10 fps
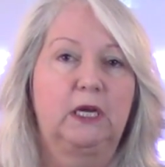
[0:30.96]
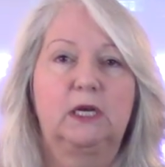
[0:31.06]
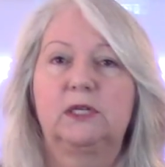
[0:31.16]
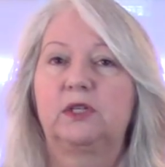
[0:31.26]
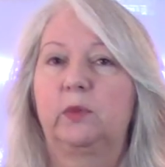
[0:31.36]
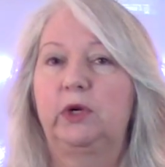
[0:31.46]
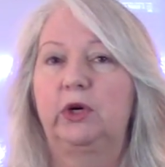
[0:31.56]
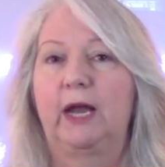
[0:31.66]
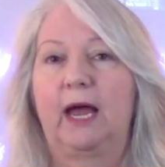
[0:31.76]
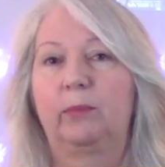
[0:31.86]
So when
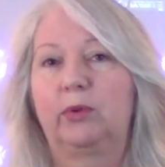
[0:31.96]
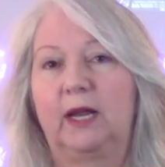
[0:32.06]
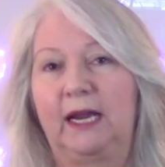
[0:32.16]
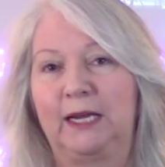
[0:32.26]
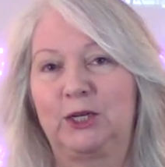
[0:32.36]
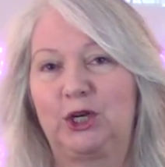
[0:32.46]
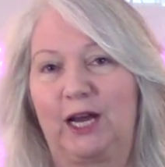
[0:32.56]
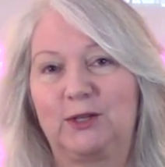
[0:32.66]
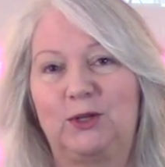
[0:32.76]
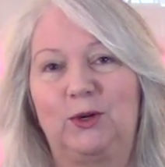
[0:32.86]
you're not playing chess,